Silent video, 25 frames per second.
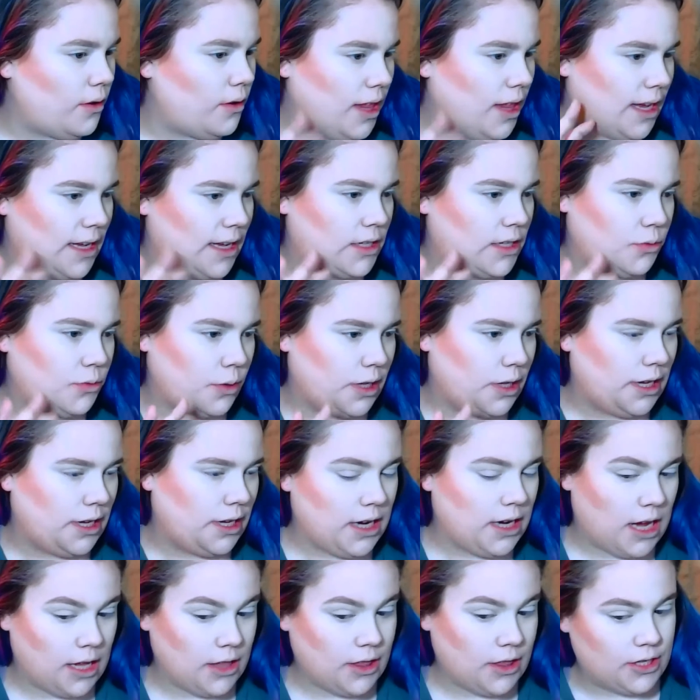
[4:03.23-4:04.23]
Like, it's really
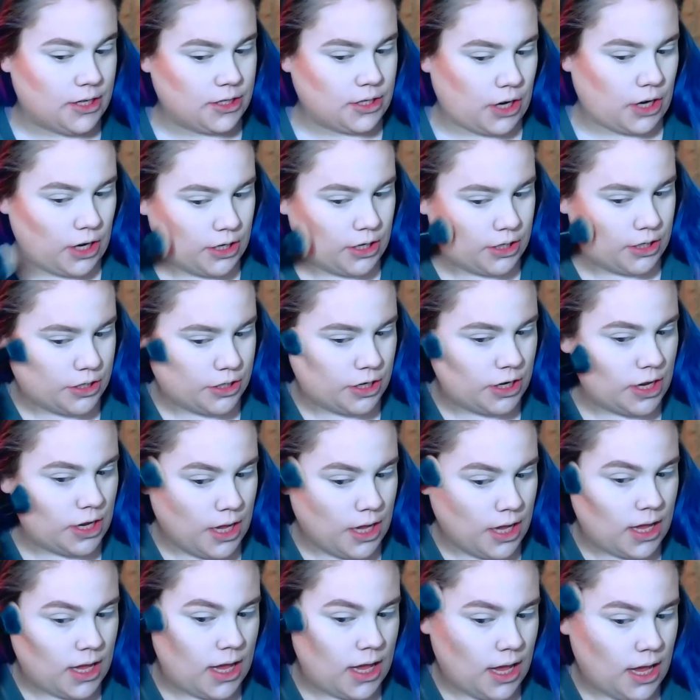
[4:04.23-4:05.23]
not this harsh
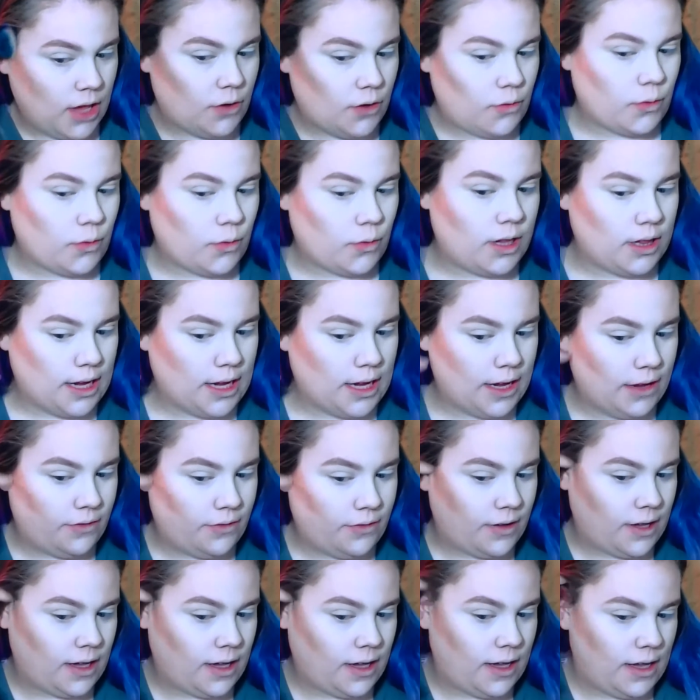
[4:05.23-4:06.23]
in real
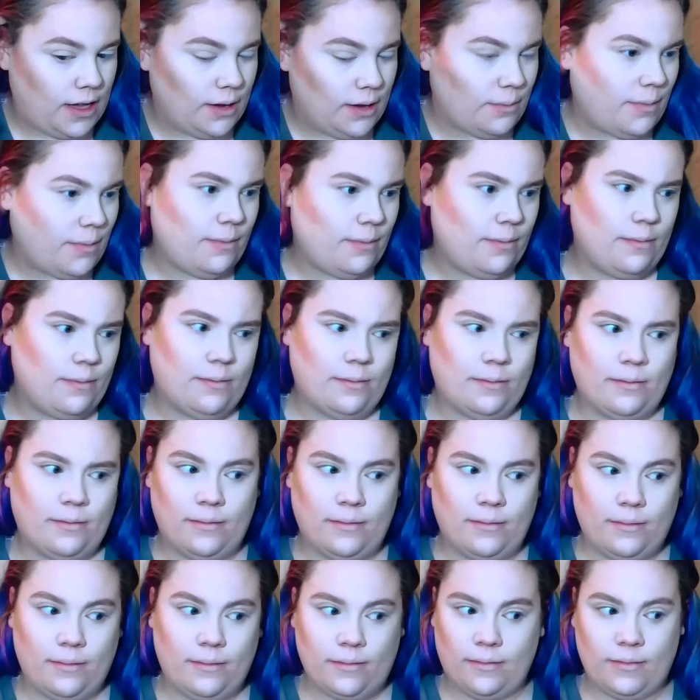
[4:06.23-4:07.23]
life and
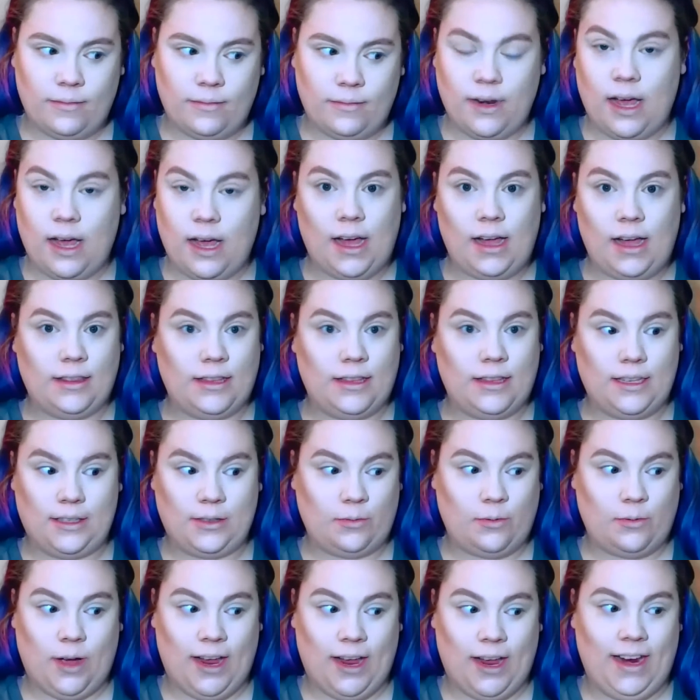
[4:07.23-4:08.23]
not
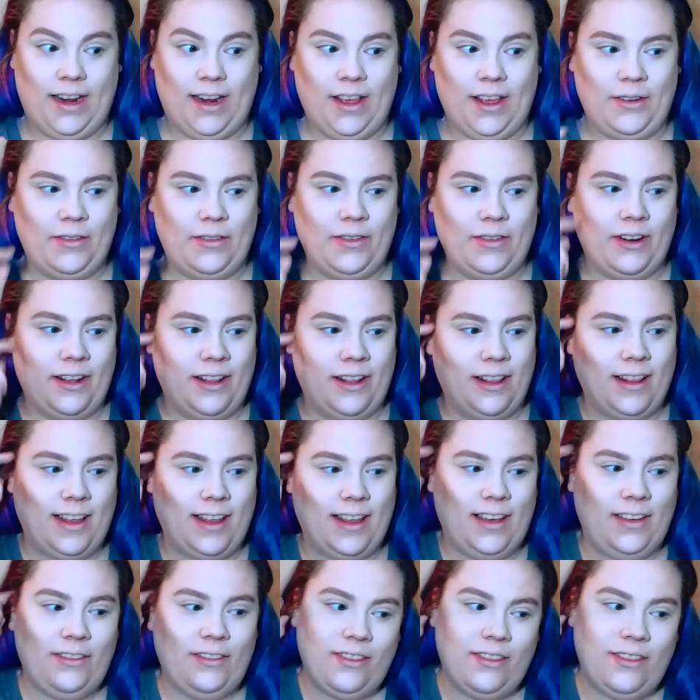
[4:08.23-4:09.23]
this white in real
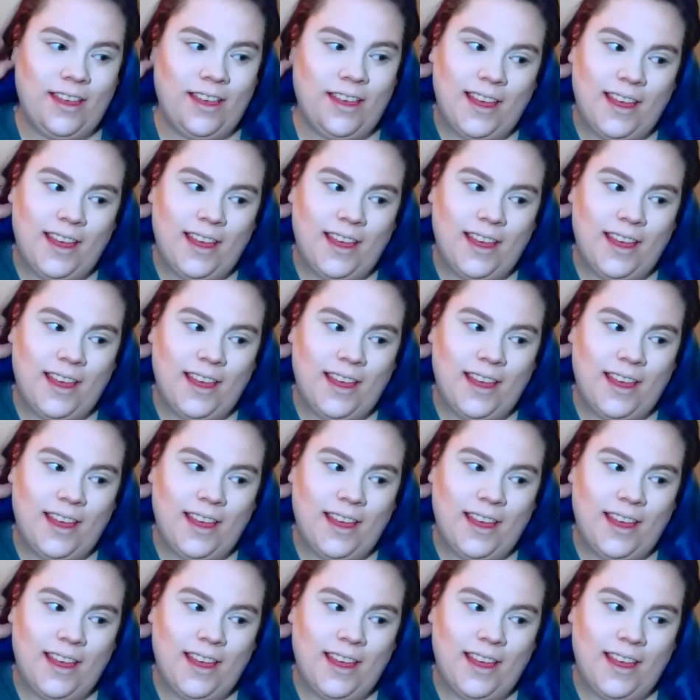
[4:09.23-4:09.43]
life.